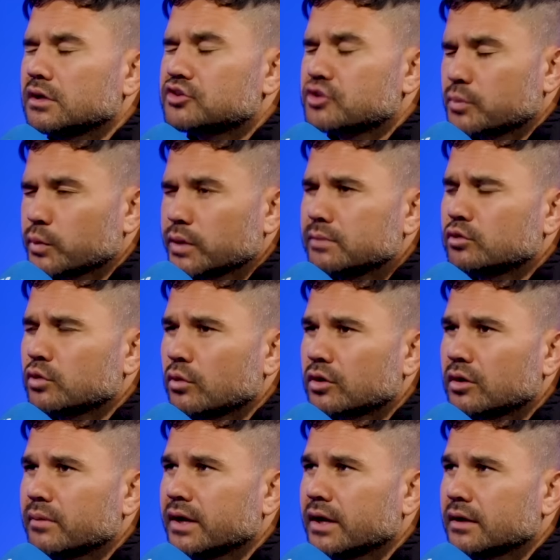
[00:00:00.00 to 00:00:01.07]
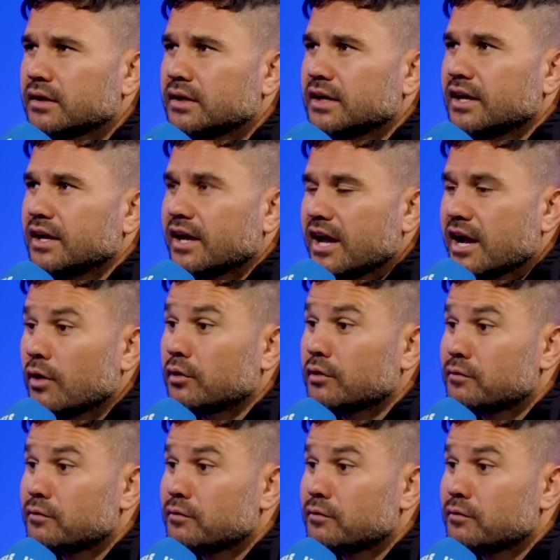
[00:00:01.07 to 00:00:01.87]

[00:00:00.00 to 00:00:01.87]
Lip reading: Triple M talking about how it